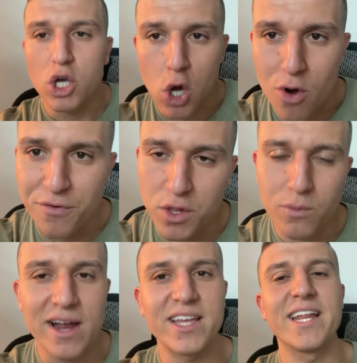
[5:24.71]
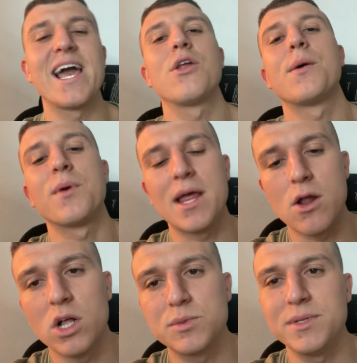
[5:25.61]
go for the routing and account number, and
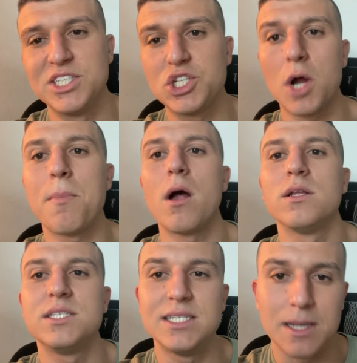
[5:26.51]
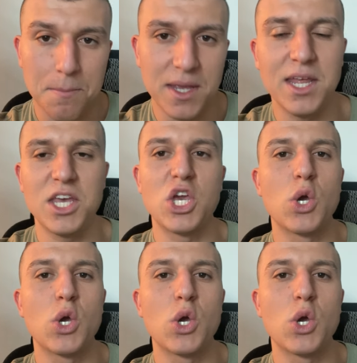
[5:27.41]
ultimately start policies immediately.